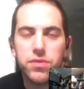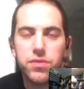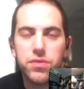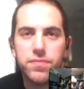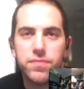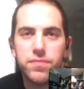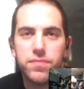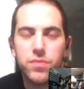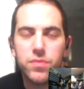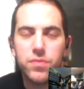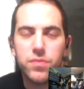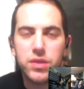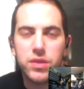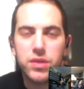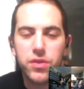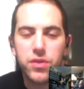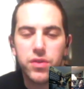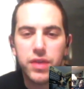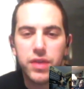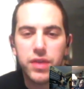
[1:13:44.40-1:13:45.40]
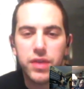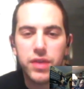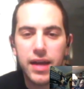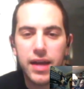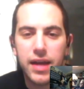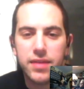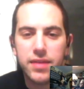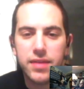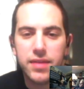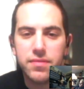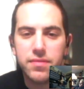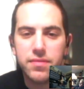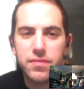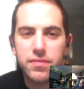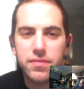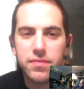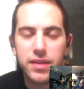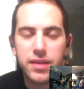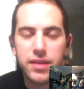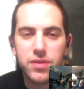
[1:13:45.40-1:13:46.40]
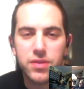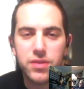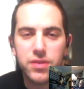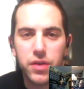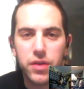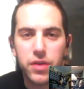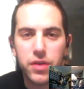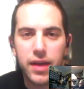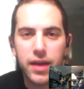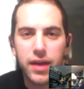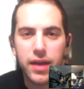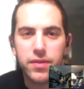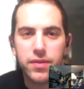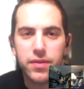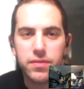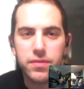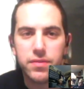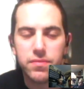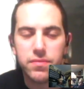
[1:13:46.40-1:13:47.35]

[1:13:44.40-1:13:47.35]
what is it, 39? I think it's 39.